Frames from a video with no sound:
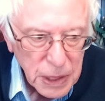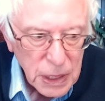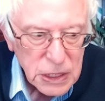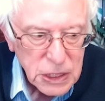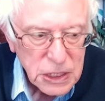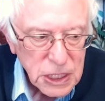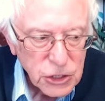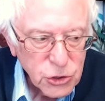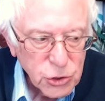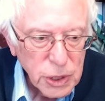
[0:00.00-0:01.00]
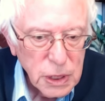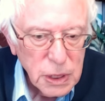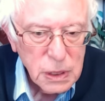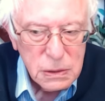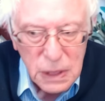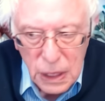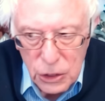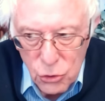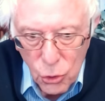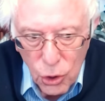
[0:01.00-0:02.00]
least essentially
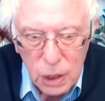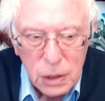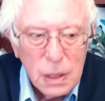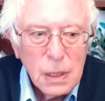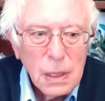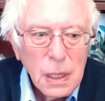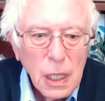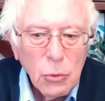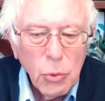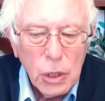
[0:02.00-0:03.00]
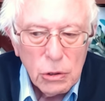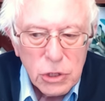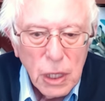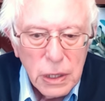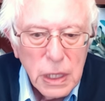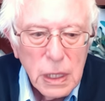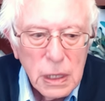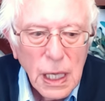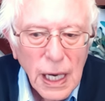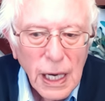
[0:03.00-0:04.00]
ignore what goes on in
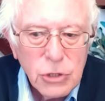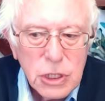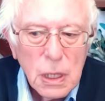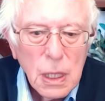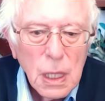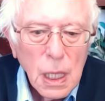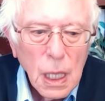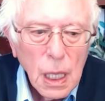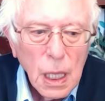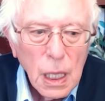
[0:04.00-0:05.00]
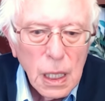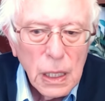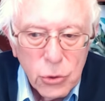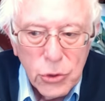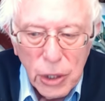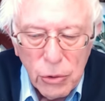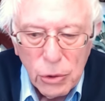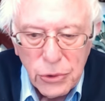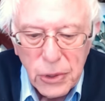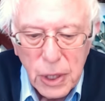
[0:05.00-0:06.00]
the House and do their
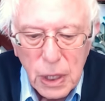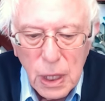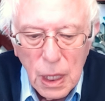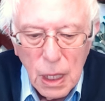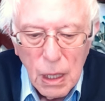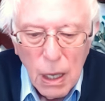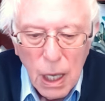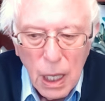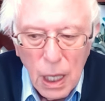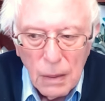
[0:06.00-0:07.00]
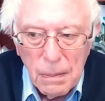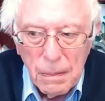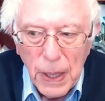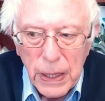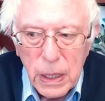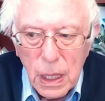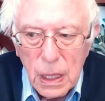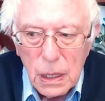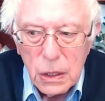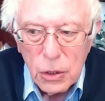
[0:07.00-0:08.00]
own thing. But
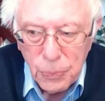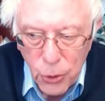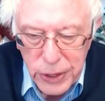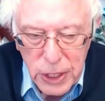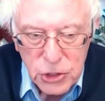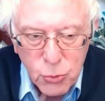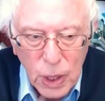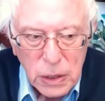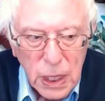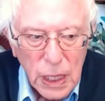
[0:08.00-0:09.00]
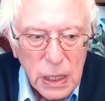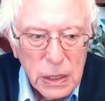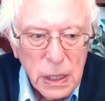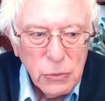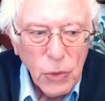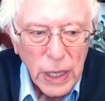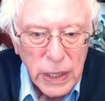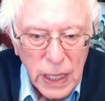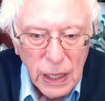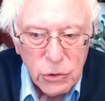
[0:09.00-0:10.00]
your point is well taken that right
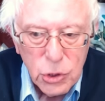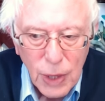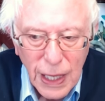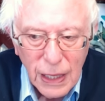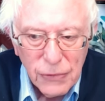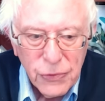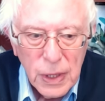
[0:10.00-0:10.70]
now you have